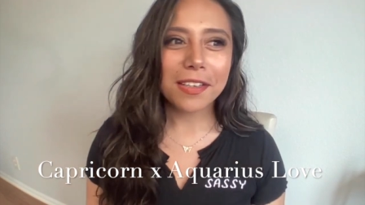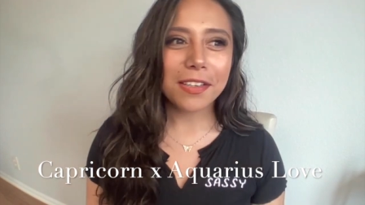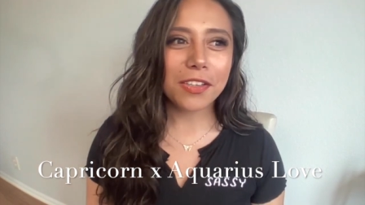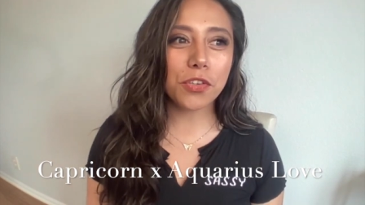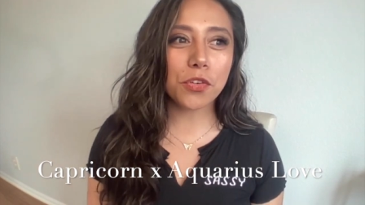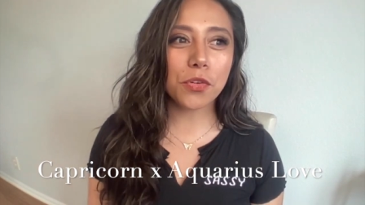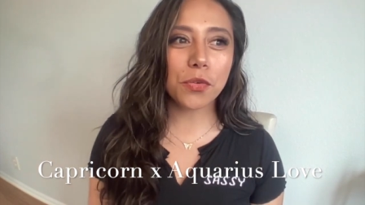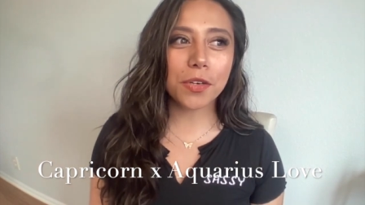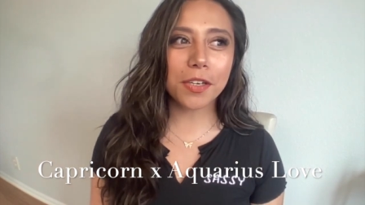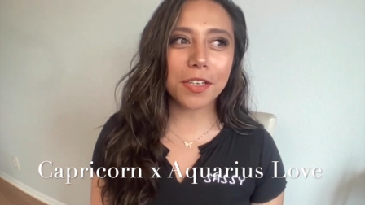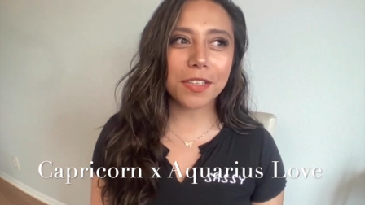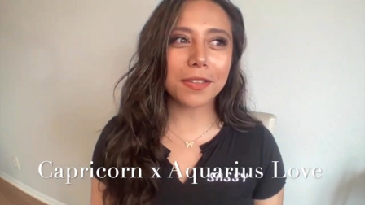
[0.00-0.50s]

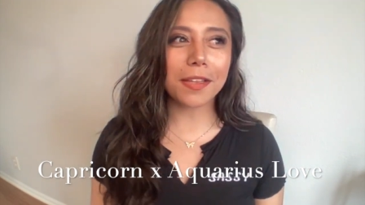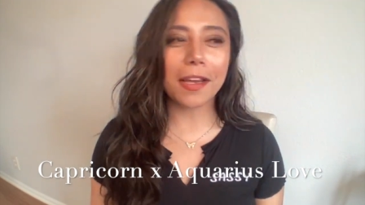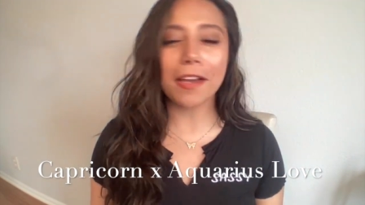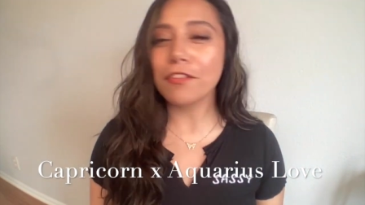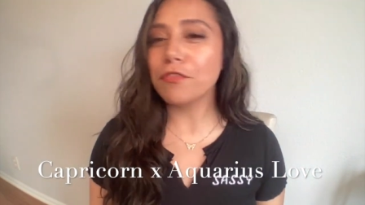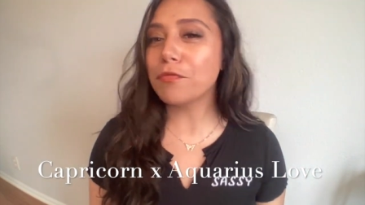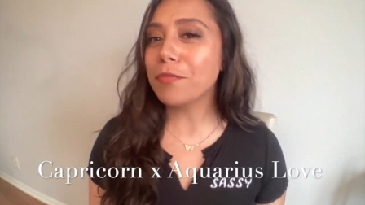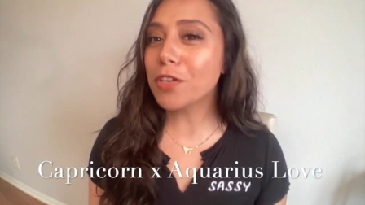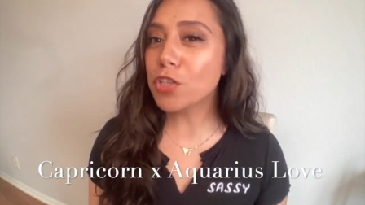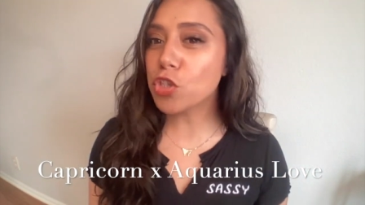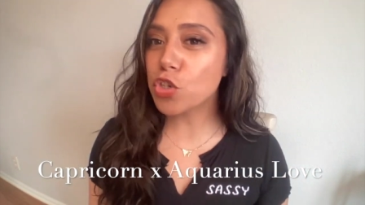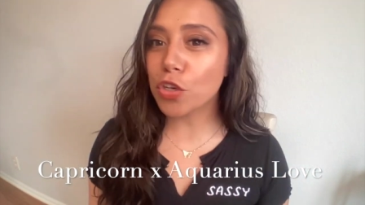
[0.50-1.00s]
your life
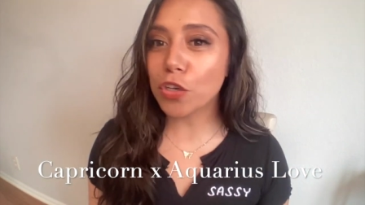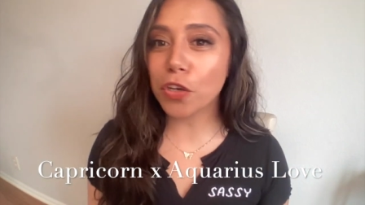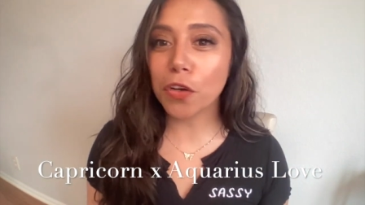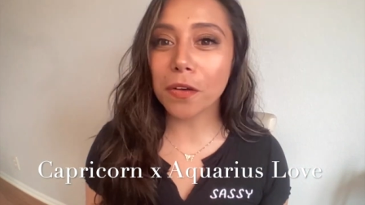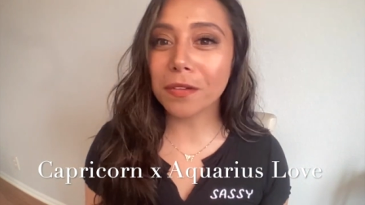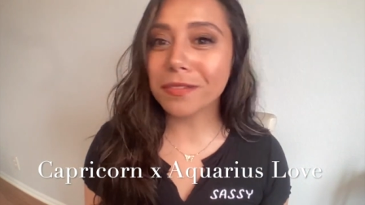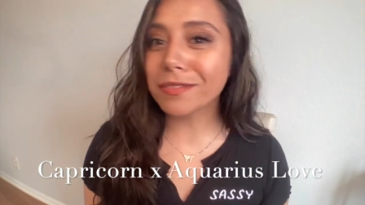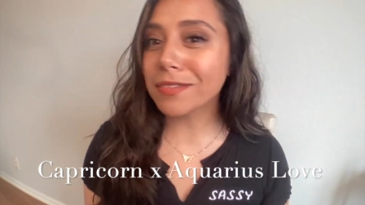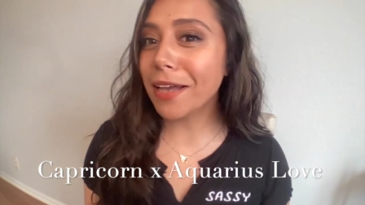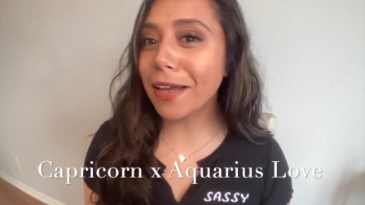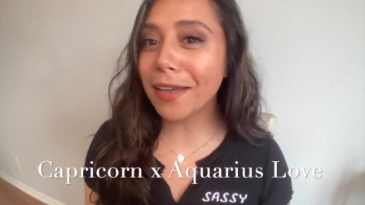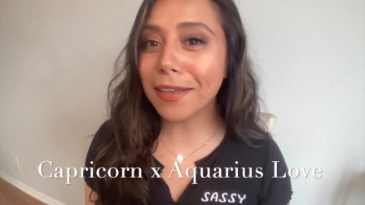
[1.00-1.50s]
mission, your
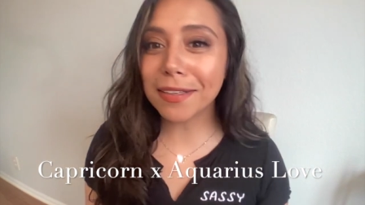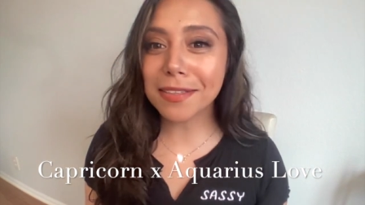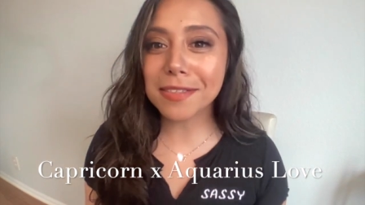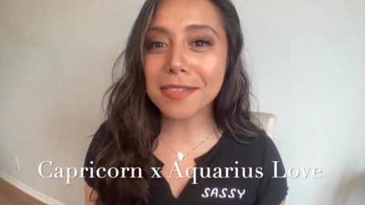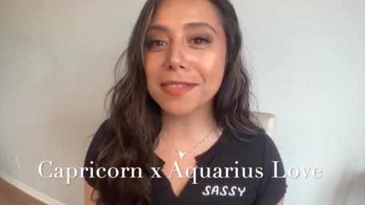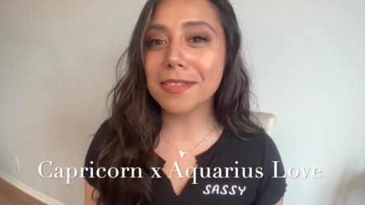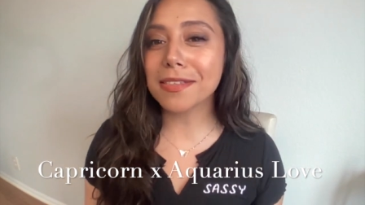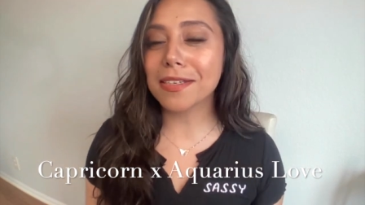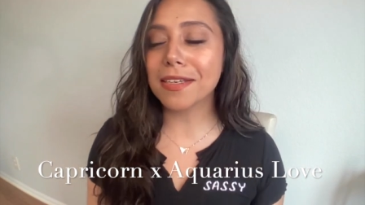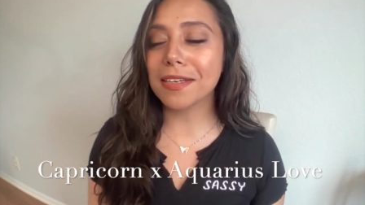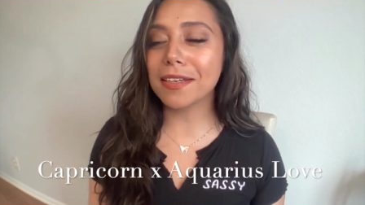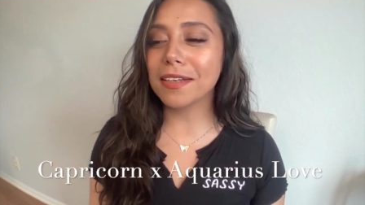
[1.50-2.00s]

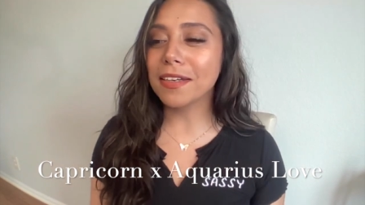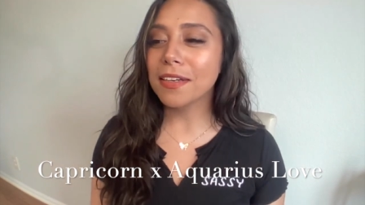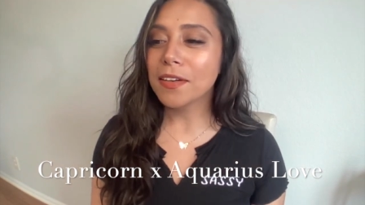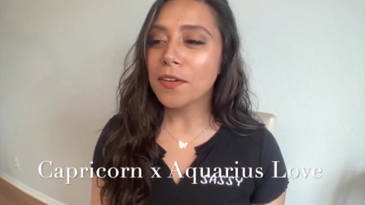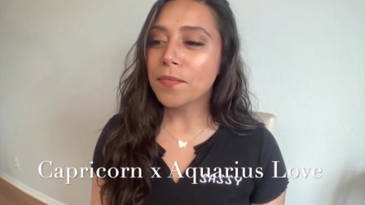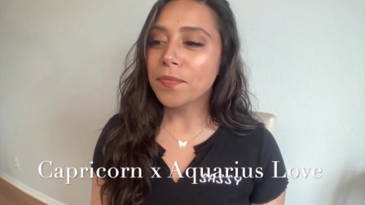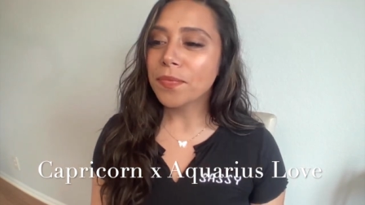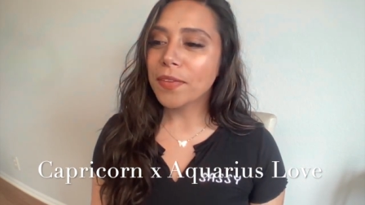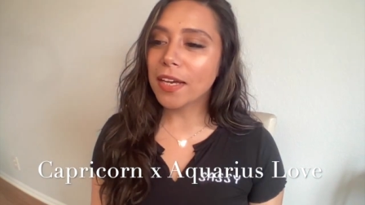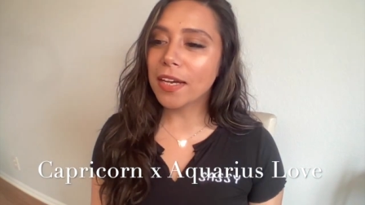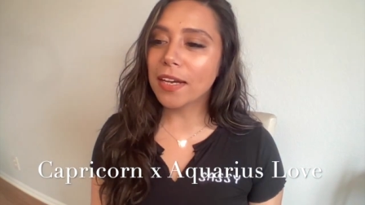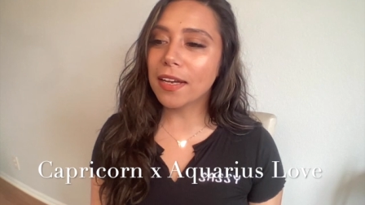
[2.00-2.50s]
legacy,
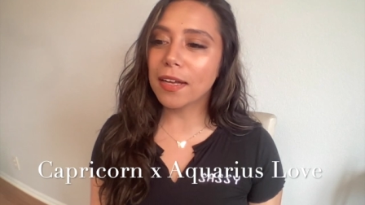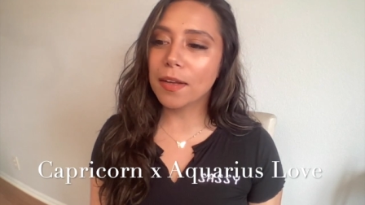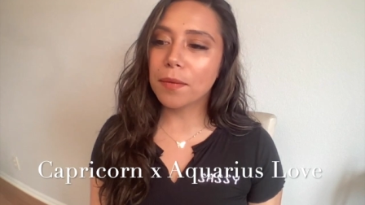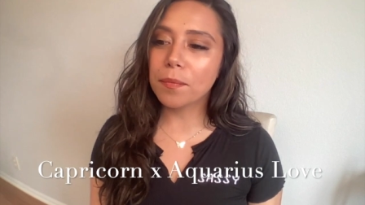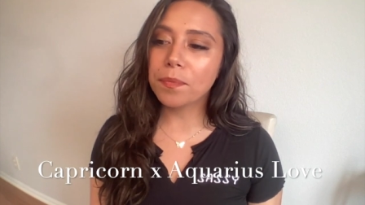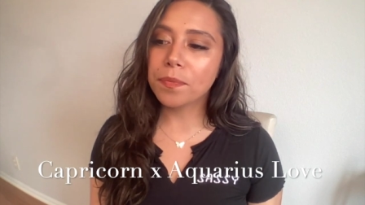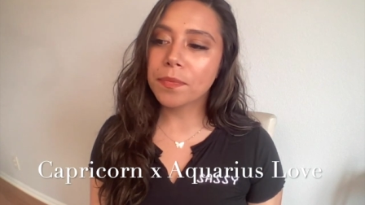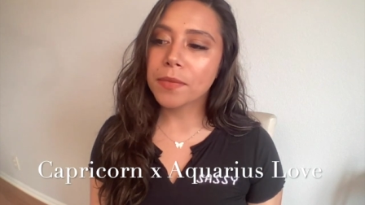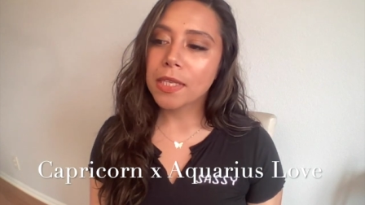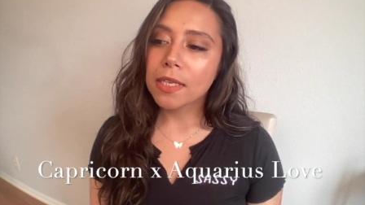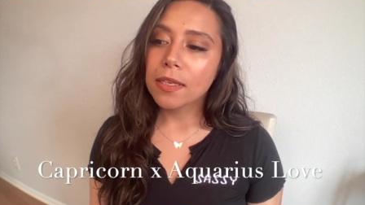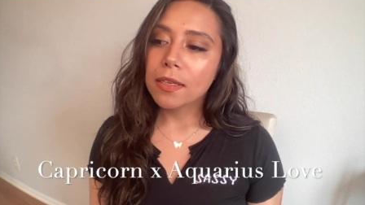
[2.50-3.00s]

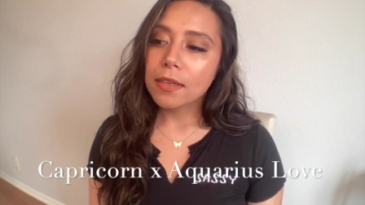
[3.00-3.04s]
um,